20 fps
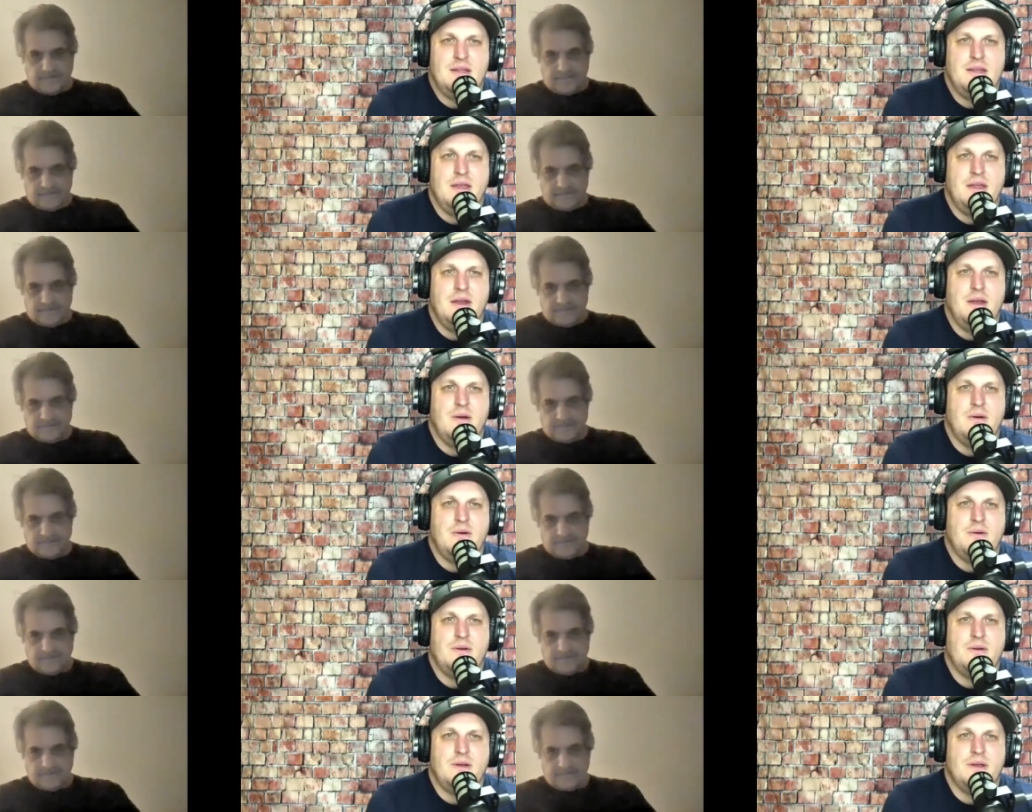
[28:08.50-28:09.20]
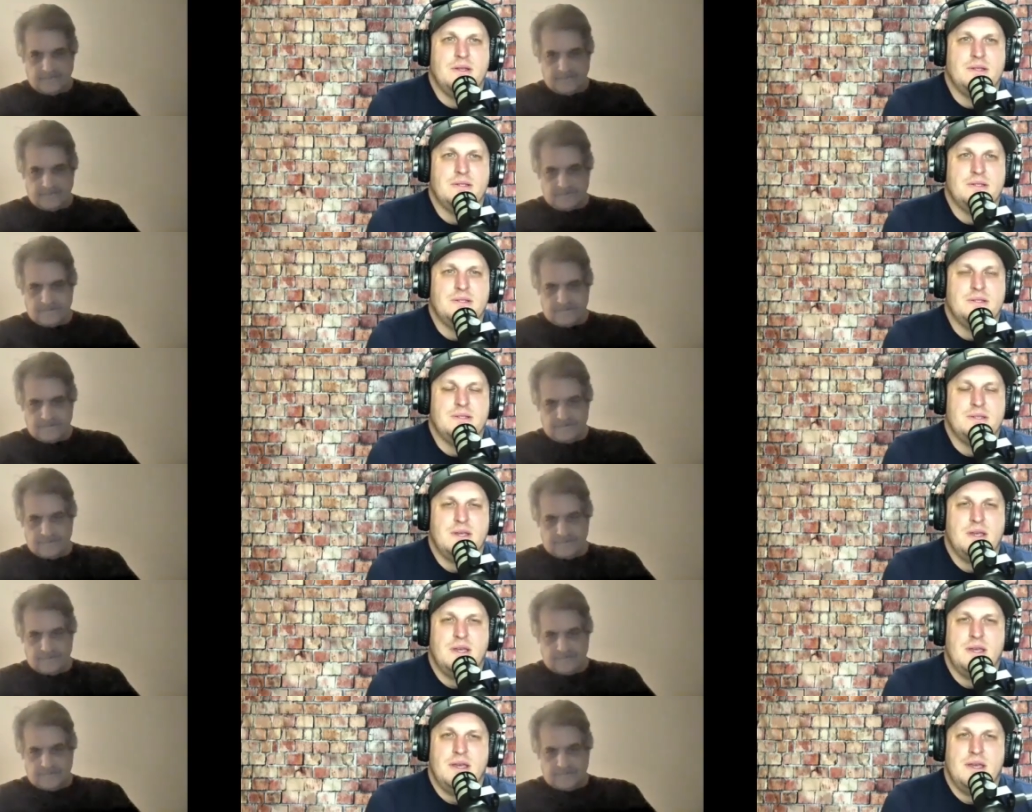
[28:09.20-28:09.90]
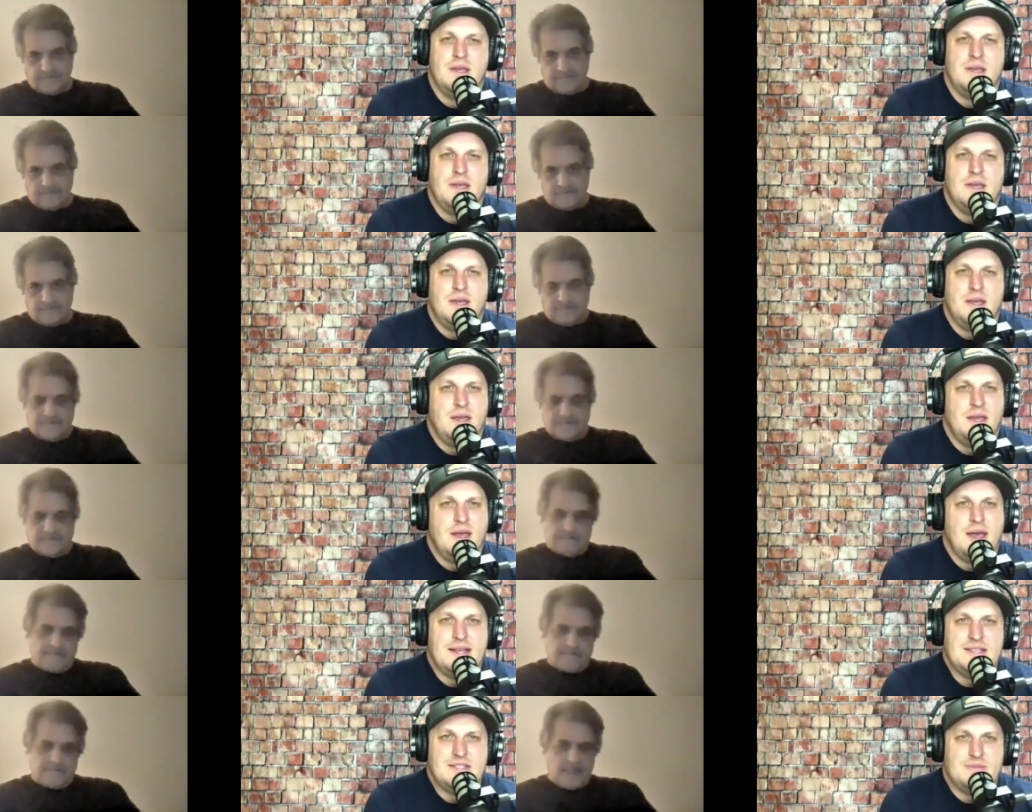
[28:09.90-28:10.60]
Speaker 1: You know, because
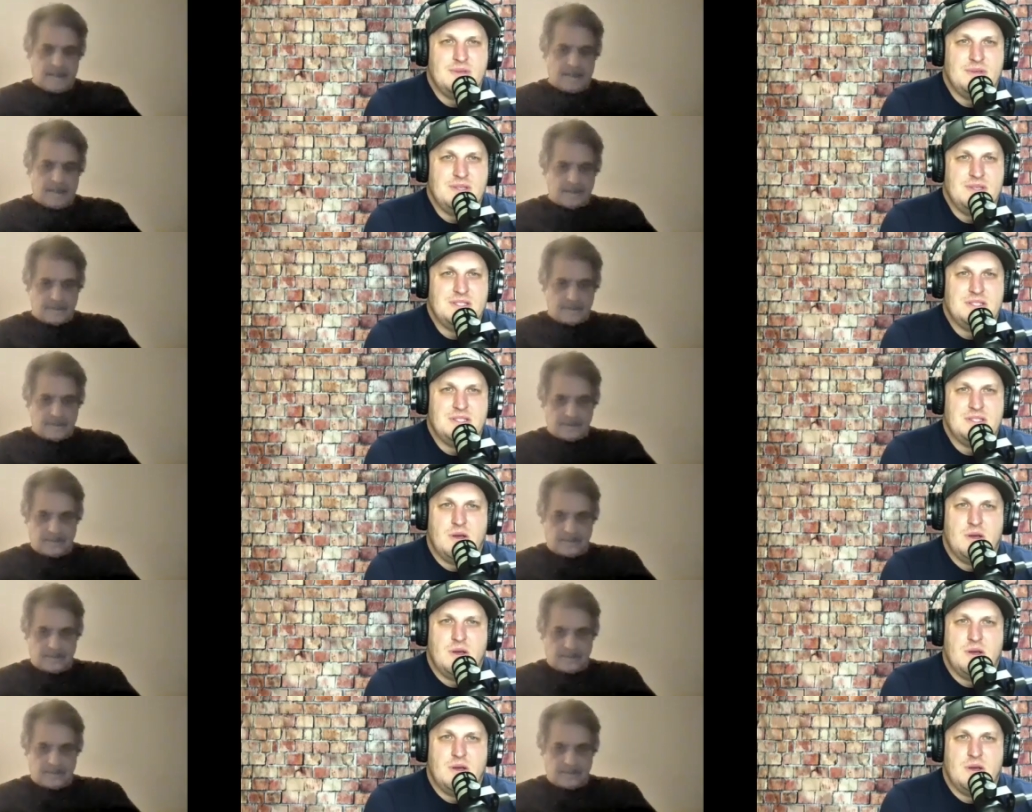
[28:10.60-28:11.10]
as a business yeah.